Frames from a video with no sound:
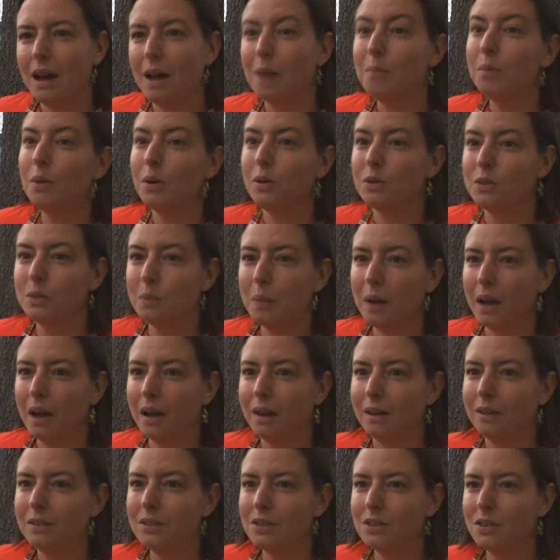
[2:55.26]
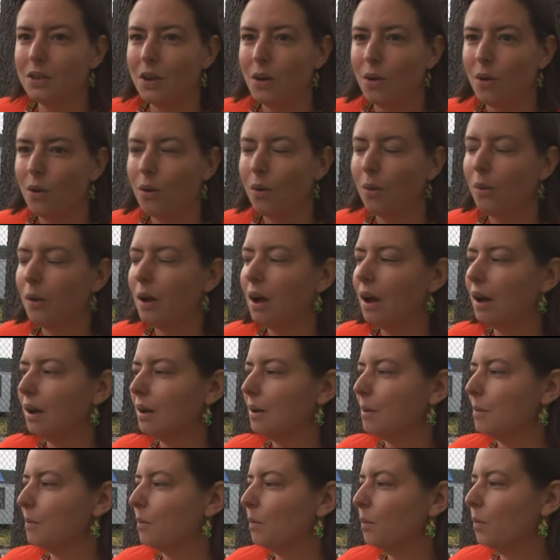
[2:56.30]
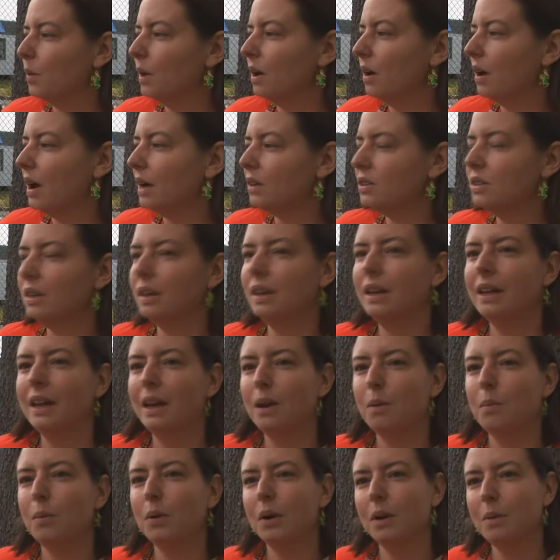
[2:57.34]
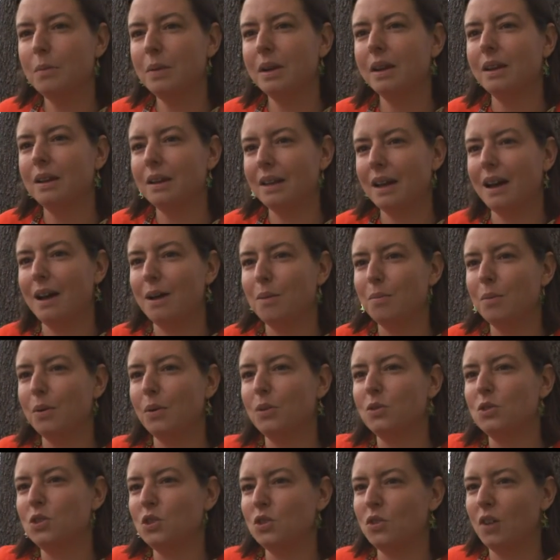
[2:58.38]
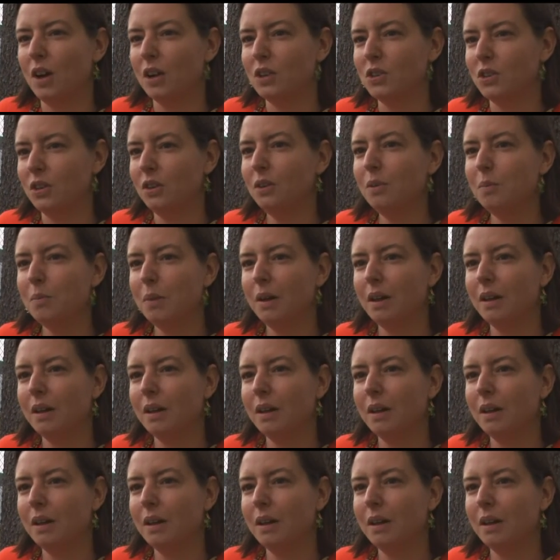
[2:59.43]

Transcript: compost pile, so we are actually going to get a permanent compost structure,